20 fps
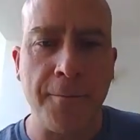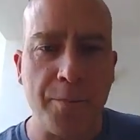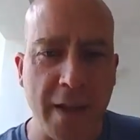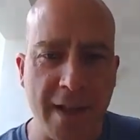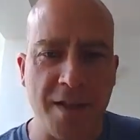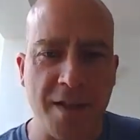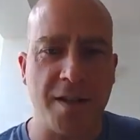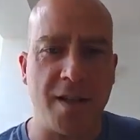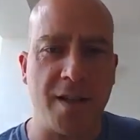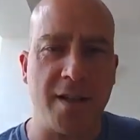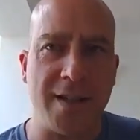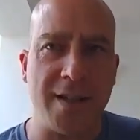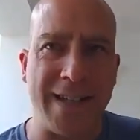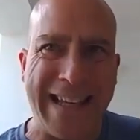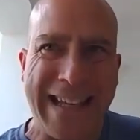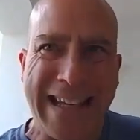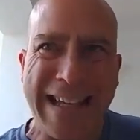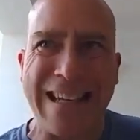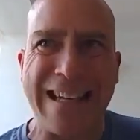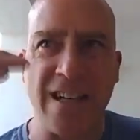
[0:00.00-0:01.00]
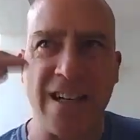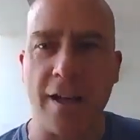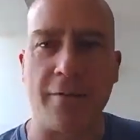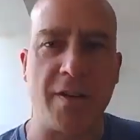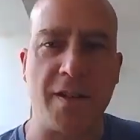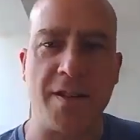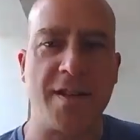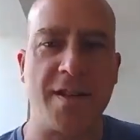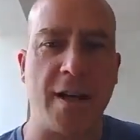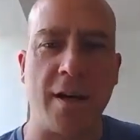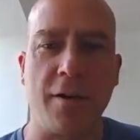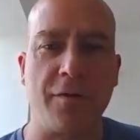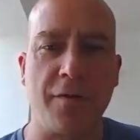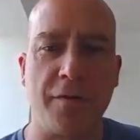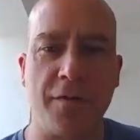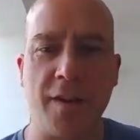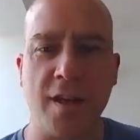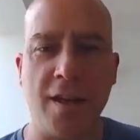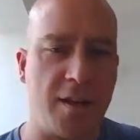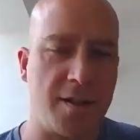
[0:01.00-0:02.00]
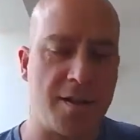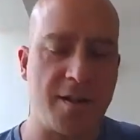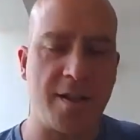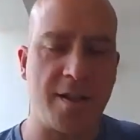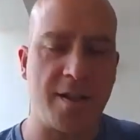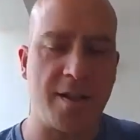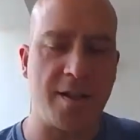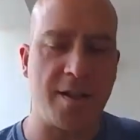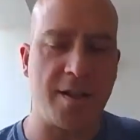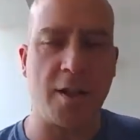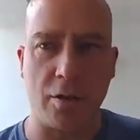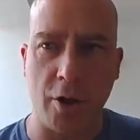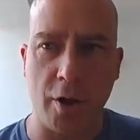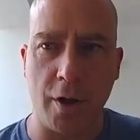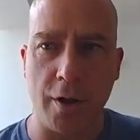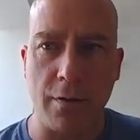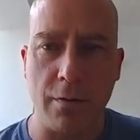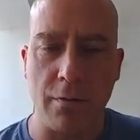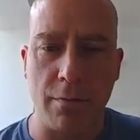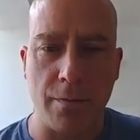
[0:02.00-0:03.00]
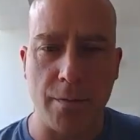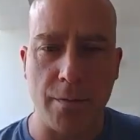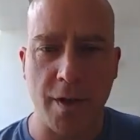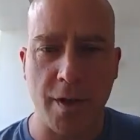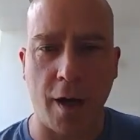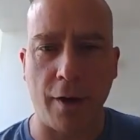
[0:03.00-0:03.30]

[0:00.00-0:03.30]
isn't in and of itself the essential good.